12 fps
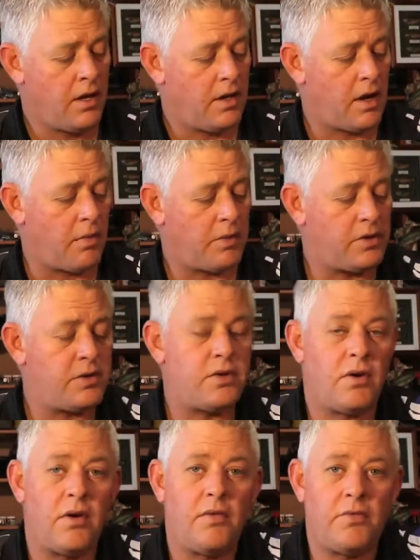Now I'm going to
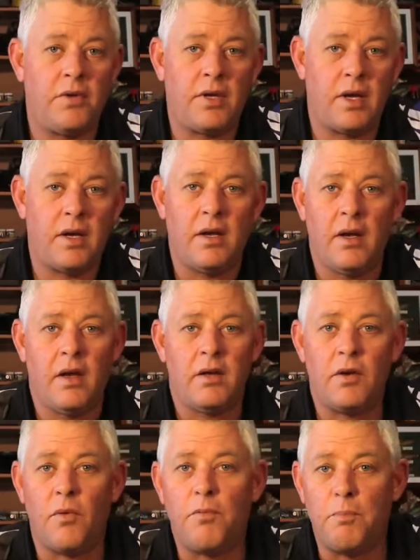start off with
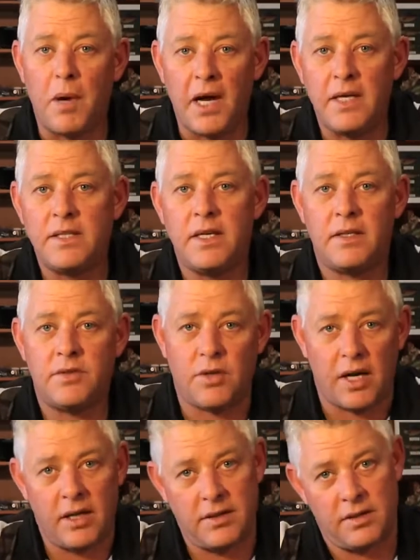your basic
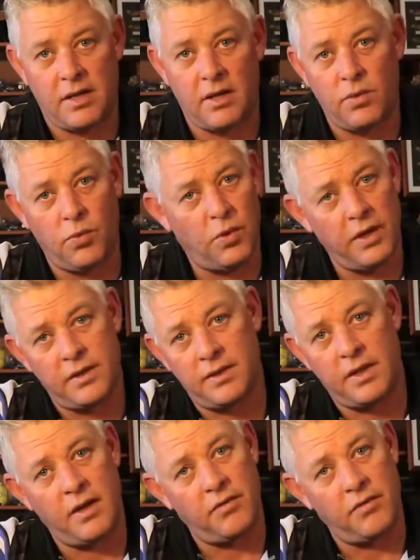trace that works